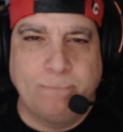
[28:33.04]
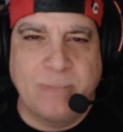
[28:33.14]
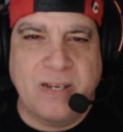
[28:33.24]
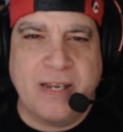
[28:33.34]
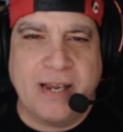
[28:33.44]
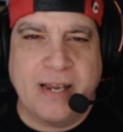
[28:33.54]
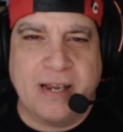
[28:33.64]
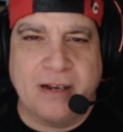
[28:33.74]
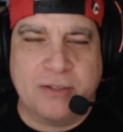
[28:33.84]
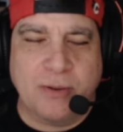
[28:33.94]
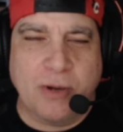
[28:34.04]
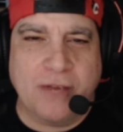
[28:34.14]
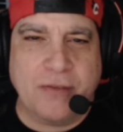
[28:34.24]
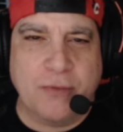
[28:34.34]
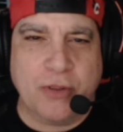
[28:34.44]
Yeah, I'll have
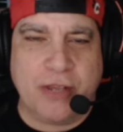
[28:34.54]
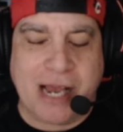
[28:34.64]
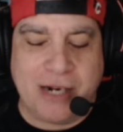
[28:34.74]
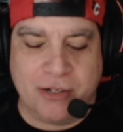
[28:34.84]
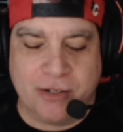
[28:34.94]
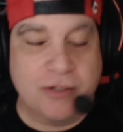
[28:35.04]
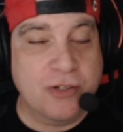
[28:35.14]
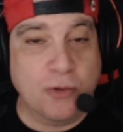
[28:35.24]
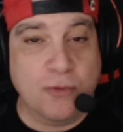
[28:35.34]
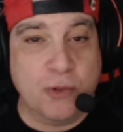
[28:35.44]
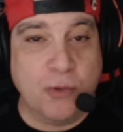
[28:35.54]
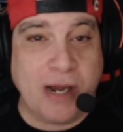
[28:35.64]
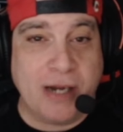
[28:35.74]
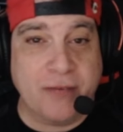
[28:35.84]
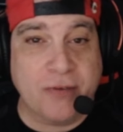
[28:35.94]
to have a look at the calendar and sort
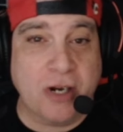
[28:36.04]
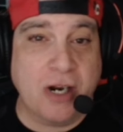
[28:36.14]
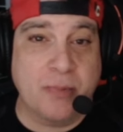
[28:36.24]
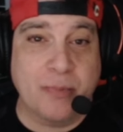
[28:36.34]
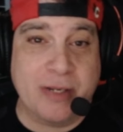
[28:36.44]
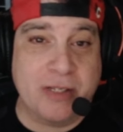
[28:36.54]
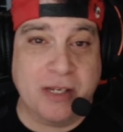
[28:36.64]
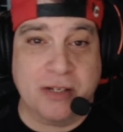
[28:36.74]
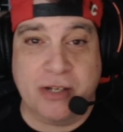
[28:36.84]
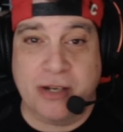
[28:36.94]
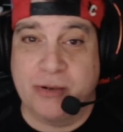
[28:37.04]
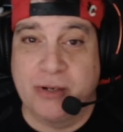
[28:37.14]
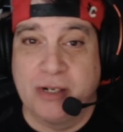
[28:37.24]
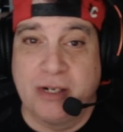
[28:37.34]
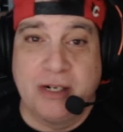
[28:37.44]
out another club meeting. So
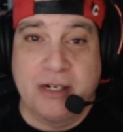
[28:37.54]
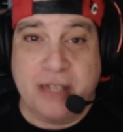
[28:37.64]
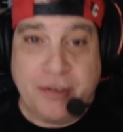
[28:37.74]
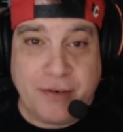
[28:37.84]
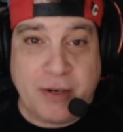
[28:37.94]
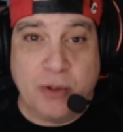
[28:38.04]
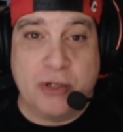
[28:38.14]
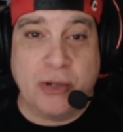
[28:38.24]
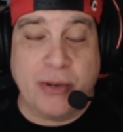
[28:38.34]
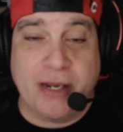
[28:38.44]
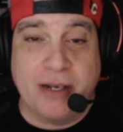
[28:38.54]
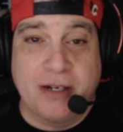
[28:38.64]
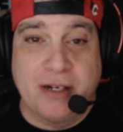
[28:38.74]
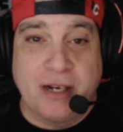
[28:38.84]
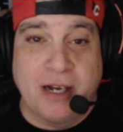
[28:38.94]
definitely want to do it.
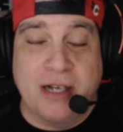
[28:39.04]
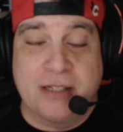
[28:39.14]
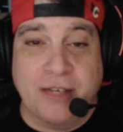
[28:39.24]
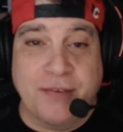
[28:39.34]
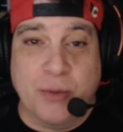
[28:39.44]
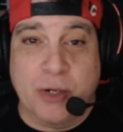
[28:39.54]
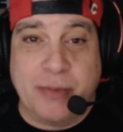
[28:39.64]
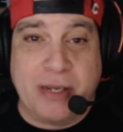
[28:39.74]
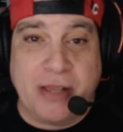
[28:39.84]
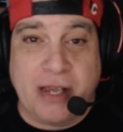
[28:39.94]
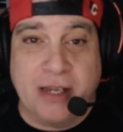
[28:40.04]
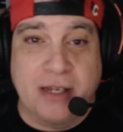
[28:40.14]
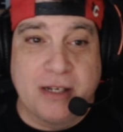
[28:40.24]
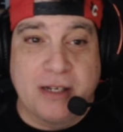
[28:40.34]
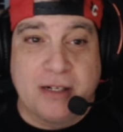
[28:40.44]
Definitely want to be there.
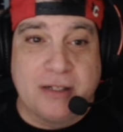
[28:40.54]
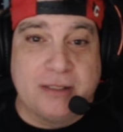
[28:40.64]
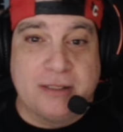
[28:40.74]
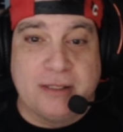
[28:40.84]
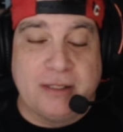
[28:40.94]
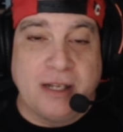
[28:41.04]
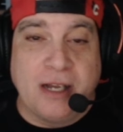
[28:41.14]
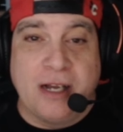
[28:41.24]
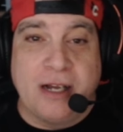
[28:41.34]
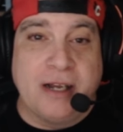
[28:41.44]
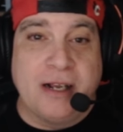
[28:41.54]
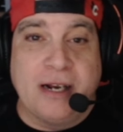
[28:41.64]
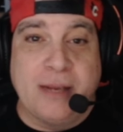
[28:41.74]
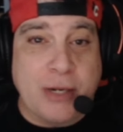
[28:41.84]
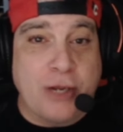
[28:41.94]

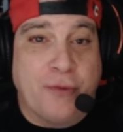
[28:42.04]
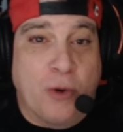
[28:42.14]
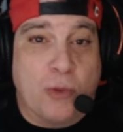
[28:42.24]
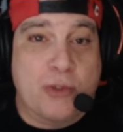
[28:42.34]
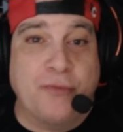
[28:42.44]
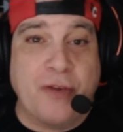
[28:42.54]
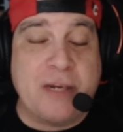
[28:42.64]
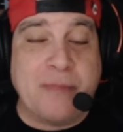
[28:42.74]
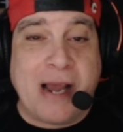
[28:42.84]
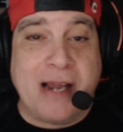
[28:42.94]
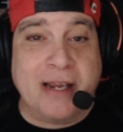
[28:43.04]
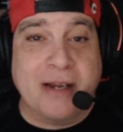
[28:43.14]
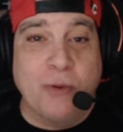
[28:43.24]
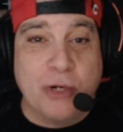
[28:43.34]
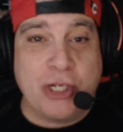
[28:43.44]
Let me know your thoughts, feedback.
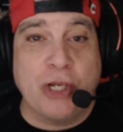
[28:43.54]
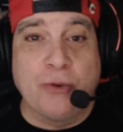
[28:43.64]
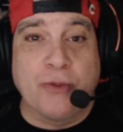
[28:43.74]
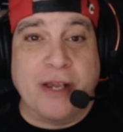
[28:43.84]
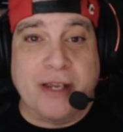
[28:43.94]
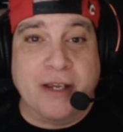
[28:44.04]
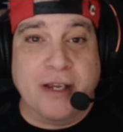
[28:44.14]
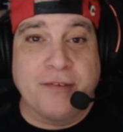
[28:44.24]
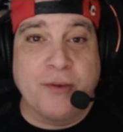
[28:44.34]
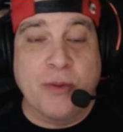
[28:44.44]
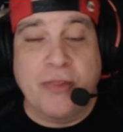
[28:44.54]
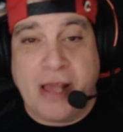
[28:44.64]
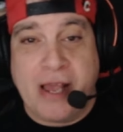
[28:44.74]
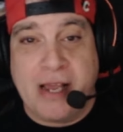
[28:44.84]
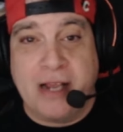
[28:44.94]
What do you think? If you were
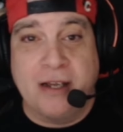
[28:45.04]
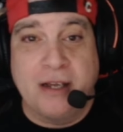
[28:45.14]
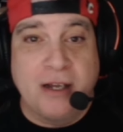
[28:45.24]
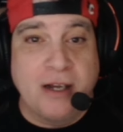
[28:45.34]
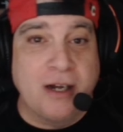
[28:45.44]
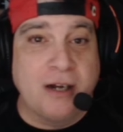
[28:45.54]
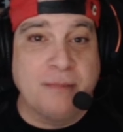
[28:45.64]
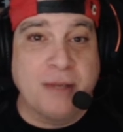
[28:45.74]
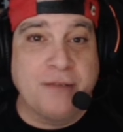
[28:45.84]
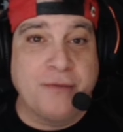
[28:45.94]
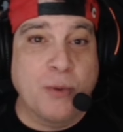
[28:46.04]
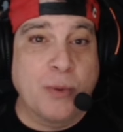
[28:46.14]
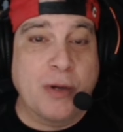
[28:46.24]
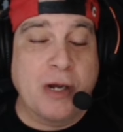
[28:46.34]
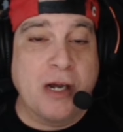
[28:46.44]
there, if you
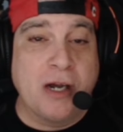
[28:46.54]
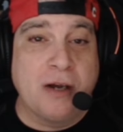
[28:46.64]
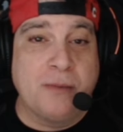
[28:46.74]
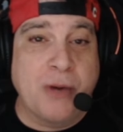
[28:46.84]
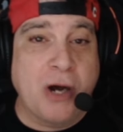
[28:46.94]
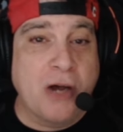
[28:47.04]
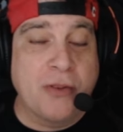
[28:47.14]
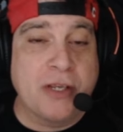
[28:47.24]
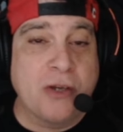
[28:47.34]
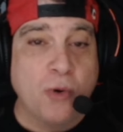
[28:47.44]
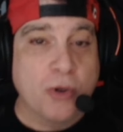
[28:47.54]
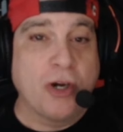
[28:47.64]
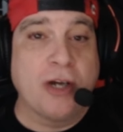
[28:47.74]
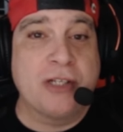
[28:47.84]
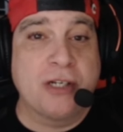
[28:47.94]
were part of the
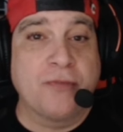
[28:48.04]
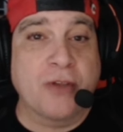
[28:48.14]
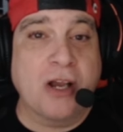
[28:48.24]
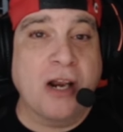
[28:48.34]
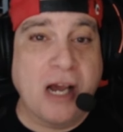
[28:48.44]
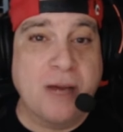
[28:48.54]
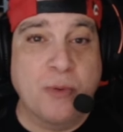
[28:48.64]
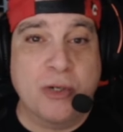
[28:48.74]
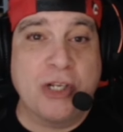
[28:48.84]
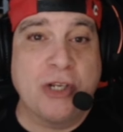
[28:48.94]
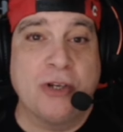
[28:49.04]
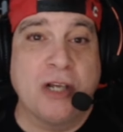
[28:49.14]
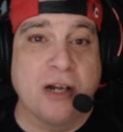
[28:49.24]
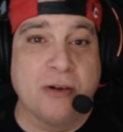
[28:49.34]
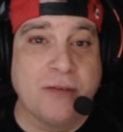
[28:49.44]
organising of the club, what do you,
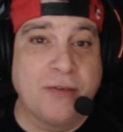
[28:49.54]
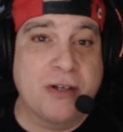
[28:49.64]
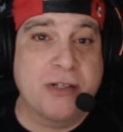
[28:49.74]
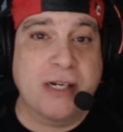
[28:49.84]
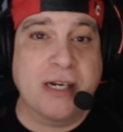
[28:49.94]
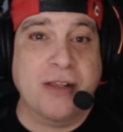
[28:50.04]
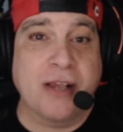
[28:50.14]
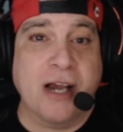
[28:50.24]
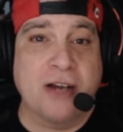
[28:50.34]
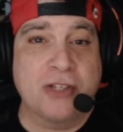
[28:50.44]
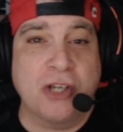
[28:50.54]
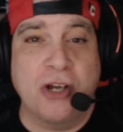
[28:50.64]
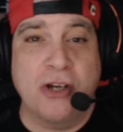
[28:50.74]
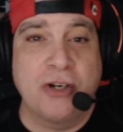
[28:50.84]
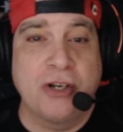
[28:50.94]
have I said anything out of
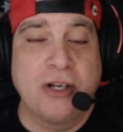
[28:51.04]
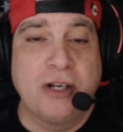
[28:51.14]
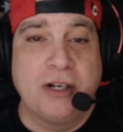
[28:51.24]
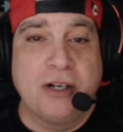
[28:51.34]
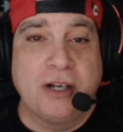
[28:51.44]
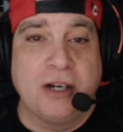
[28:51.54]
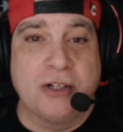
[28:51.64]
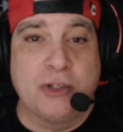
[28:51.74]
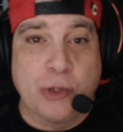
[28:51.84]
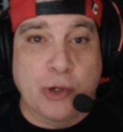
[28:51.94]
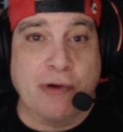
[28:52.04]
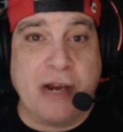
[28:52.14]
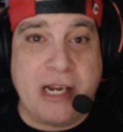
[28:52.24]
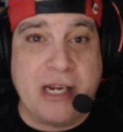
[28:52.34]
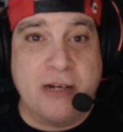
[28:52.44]
turn? Do you
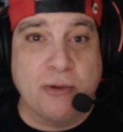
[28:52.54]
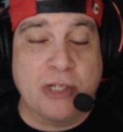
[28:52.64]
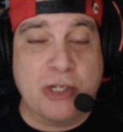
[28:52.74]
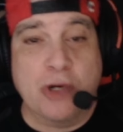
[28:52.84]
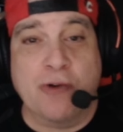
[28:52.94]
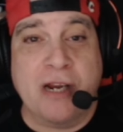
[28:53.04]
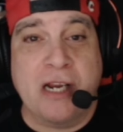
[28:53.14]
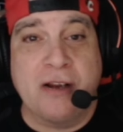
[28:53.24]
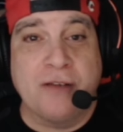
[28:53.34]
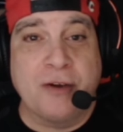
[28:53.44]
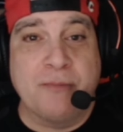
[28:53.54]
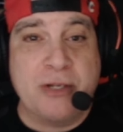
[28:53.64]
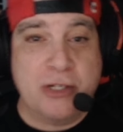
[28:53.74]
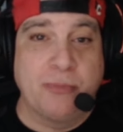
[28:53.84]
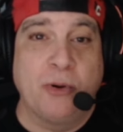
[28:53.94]
agree or disagree? Have I
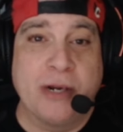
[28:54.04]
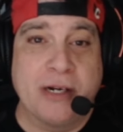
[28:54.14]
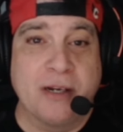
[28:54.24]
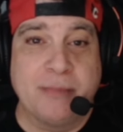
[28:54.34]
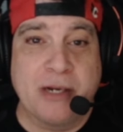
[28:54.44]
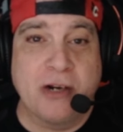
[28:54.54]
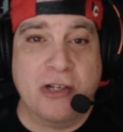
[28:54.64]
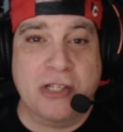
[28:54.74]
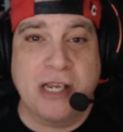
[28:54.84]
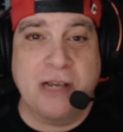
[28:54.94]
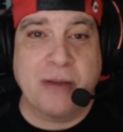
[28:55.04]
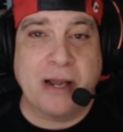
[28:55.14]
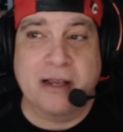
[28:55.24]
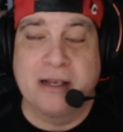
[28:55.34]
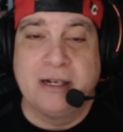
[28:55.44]
missed the point? It'd be nice to hear
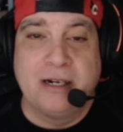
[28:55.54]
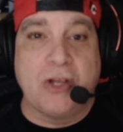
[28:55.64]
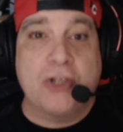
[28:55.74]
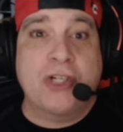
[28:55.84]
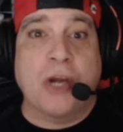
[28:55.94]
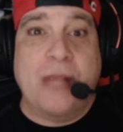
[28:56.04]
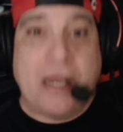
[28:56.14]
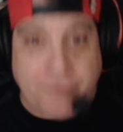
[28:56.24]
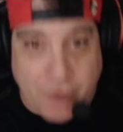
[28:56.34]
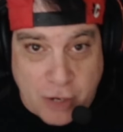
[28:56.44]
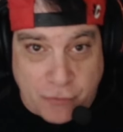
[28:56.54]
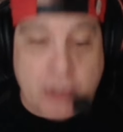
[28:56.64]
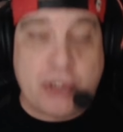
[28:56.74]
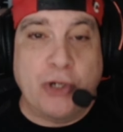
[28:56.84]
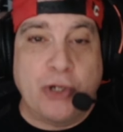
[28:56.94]
back. Without further
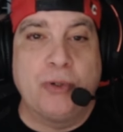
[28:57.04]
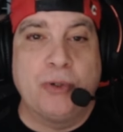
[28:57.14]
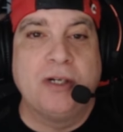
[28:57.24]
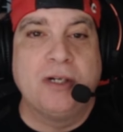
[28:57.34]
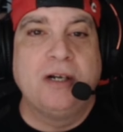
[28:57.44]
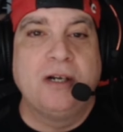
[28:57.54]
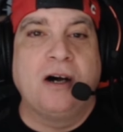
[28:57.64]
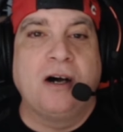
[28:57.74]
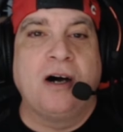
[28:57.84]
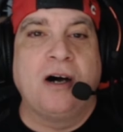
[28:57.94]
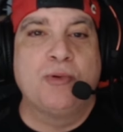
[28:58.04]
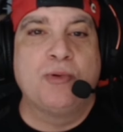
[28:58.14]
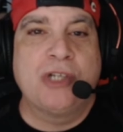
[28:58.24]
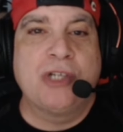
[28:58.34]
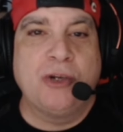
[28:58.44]
ado, I will
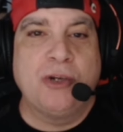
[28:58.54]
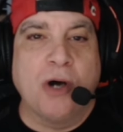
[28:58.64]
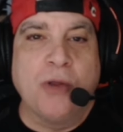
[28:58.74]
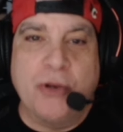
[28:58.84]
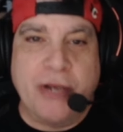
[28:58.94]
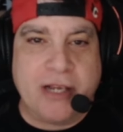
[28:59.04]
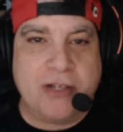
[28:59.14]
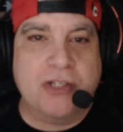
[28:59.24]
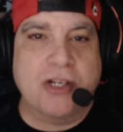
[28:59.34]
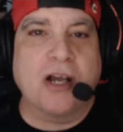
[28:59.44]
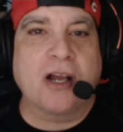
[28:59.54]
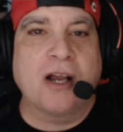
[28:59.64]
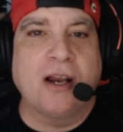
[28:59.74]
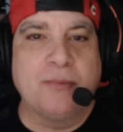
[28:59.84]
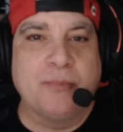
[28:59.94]
see you on the next
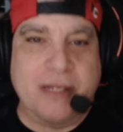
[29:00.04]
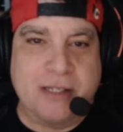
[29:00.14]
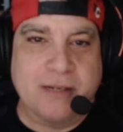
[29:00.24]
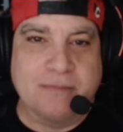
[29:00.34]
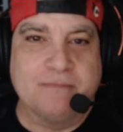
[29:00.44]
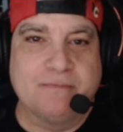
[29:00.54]
club meeting.